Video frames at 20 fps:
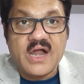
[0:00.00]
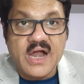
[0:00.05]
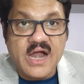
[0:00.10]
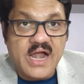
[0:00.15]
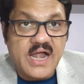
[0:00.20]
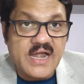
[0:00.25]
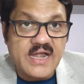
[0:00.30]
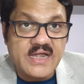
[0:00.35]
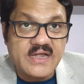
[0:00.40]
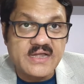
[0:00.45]

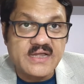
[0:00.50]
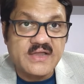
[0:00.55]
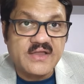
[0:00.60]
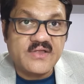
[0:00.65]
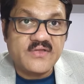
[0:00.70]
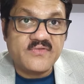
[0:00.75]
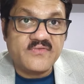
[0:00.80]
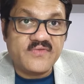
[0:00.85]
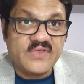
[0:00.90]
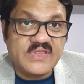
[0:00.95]
and
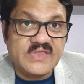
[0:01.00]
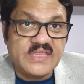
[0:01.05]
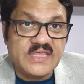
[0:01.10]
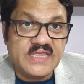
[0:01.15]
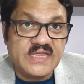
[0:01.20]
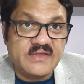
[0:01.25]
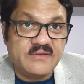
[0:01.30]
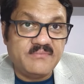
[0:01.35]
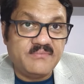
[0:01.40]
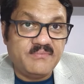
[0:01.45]
with
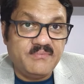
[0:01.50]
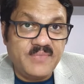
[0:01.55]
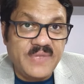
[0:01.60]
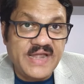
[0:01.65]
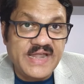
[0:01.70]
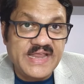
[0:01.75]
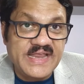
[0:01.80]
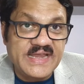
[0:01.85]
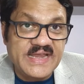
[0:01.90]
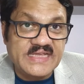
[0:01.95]
the
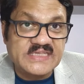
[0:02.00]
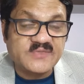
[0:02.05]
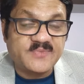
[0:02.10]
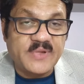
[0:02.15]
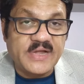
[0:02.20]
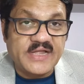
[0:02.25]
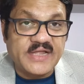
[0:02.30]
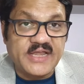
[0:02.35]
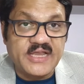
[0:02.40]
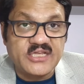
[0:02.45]
median
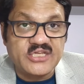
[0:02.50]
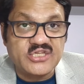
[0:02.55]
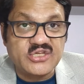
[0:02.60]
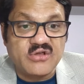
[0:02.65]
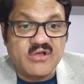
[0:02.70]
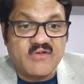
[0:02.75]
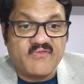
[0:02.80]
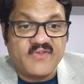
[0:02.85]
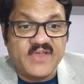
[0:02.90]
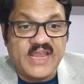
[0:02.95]
expectation of